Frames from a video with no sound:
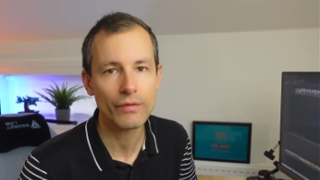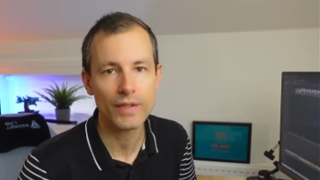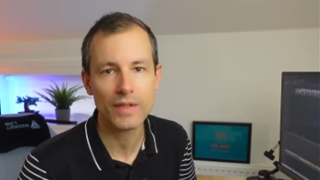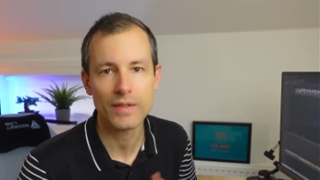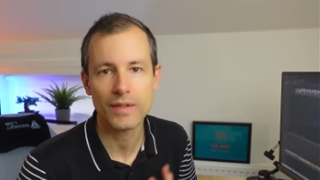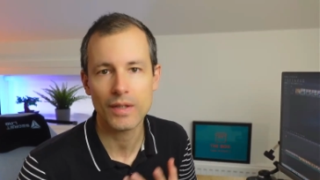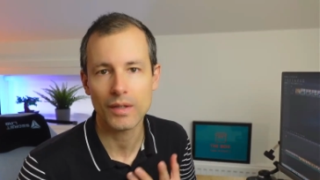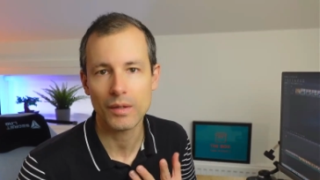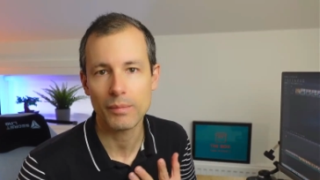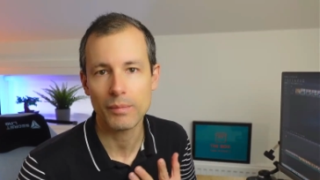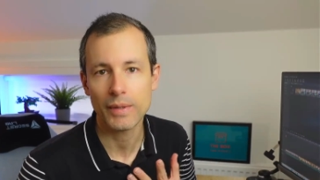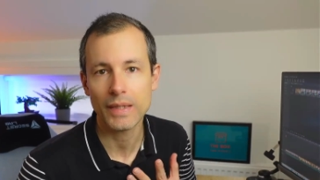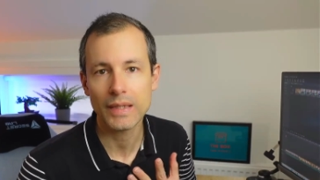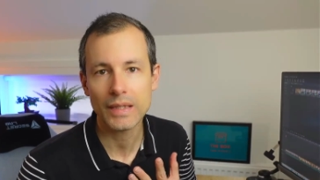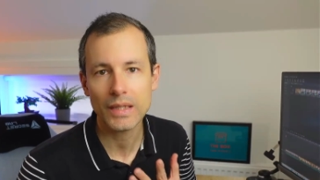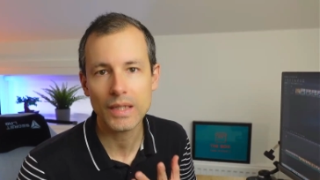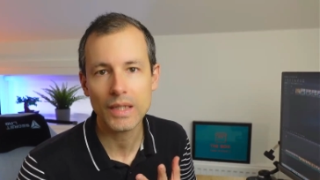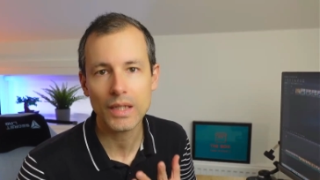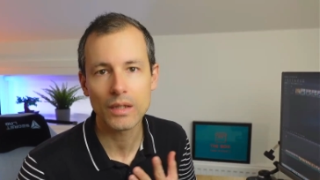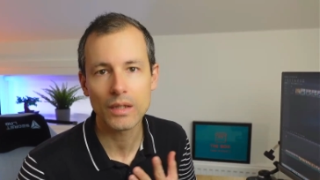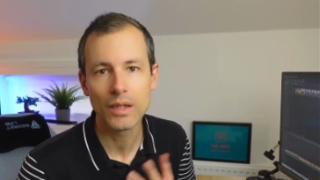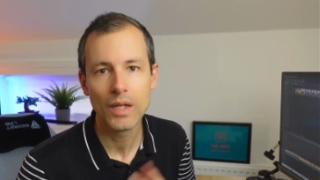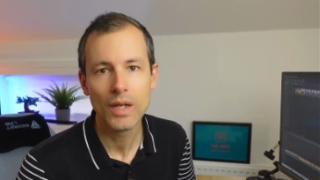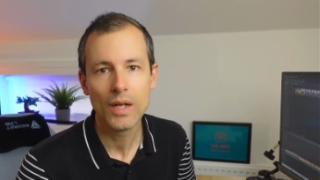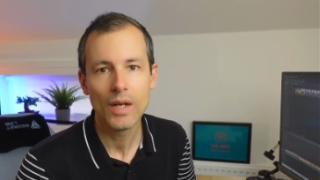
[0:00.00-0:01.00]
It's not a big
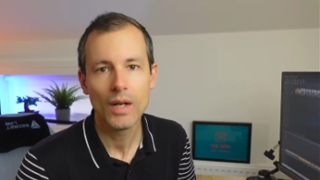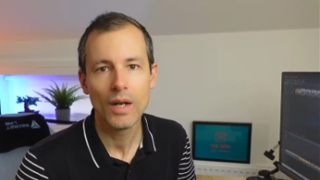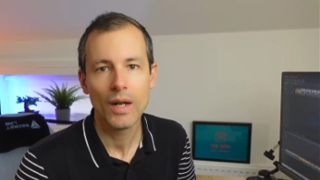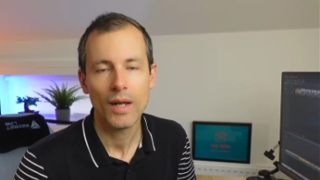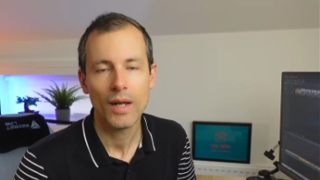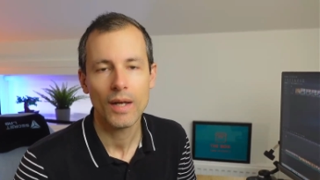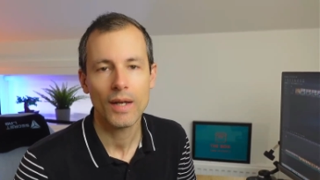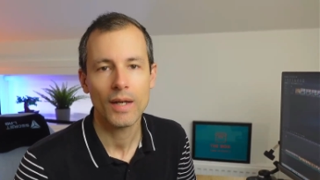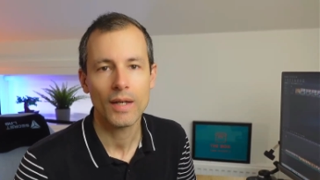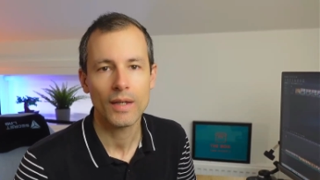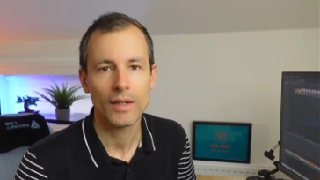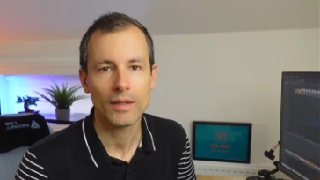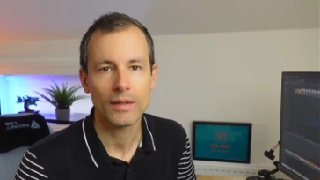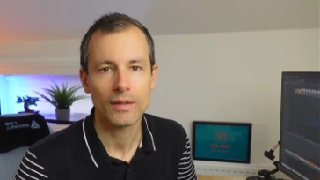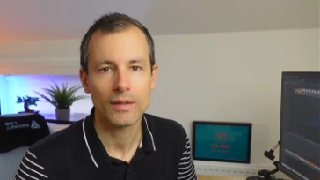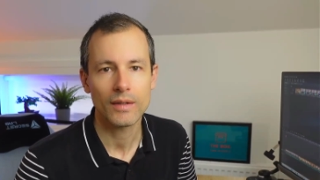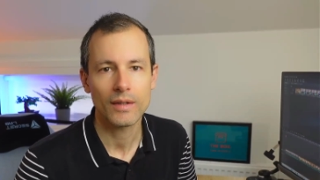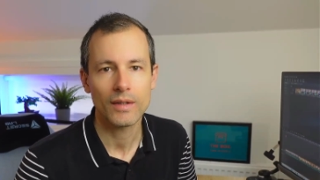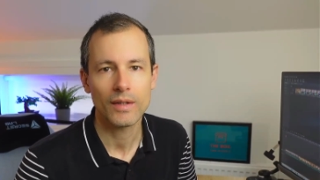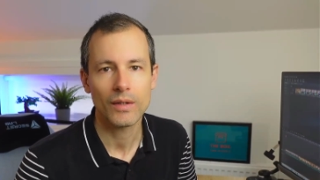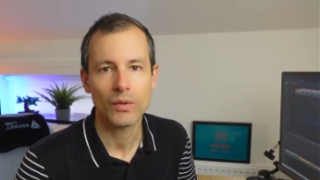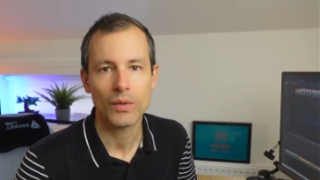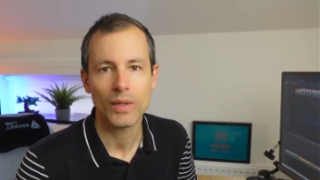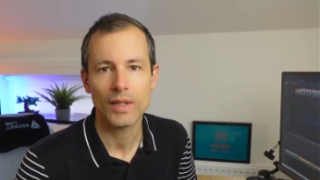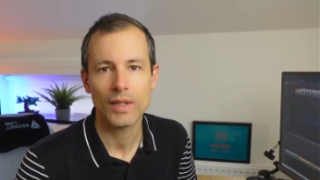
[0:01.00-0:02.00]
deal, and
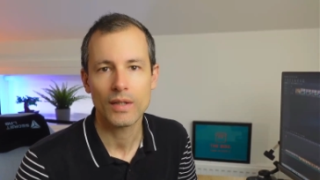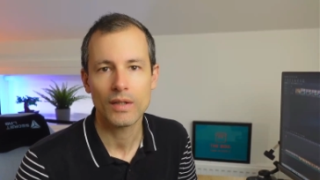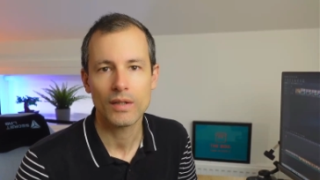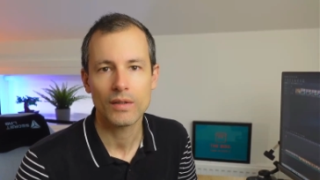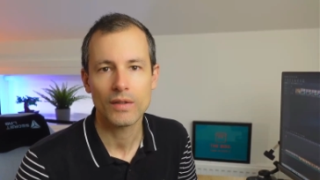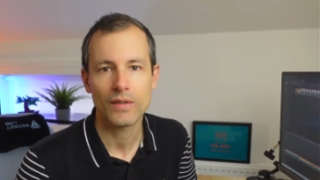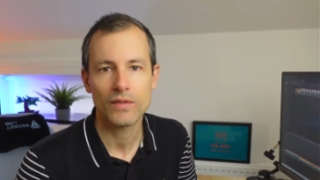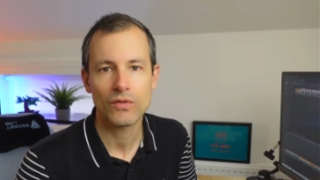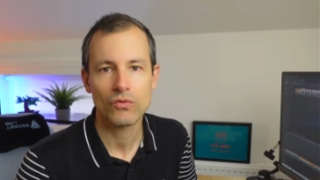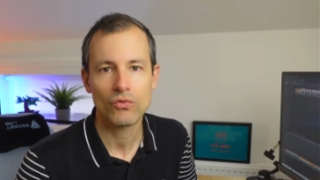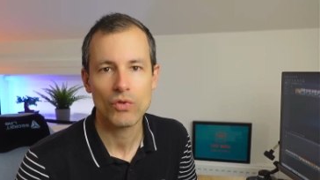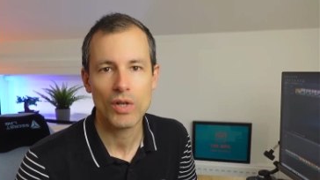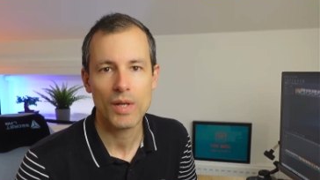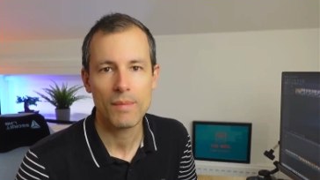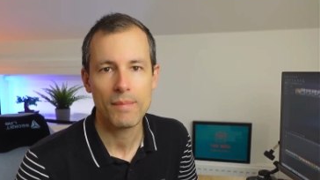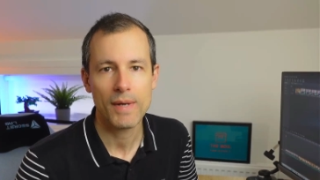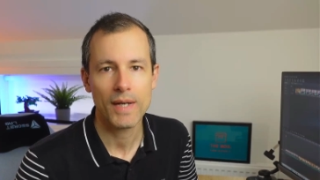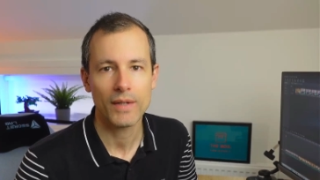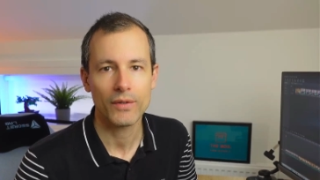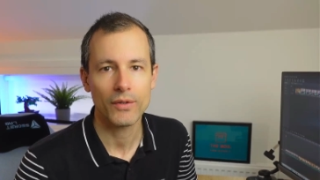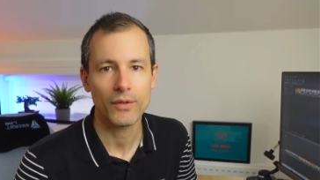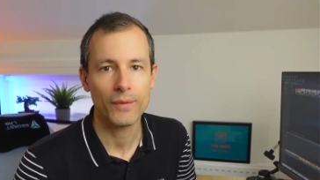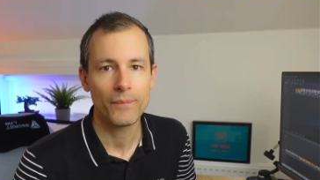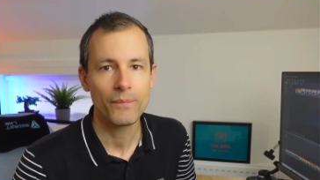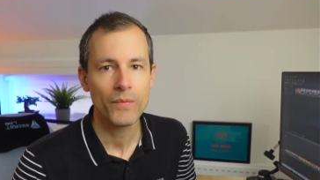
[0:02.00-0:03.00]
you know it, it doesn't really
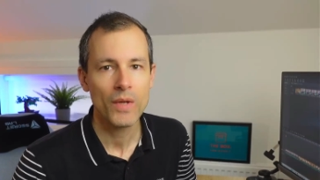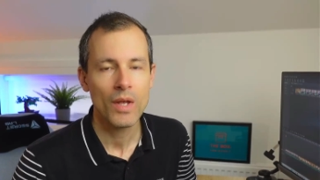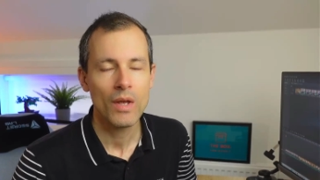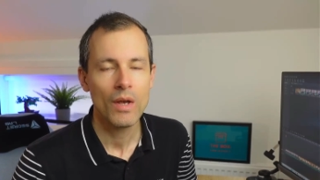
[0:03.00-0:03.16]
matter.